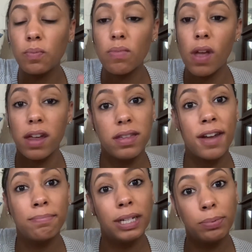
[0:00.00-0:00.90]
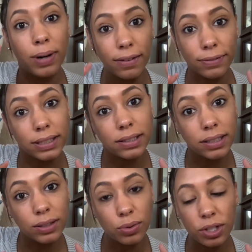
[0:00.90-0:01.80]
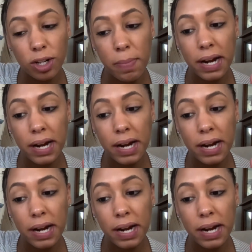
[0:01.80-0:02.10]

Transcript: I think my preference is going to be,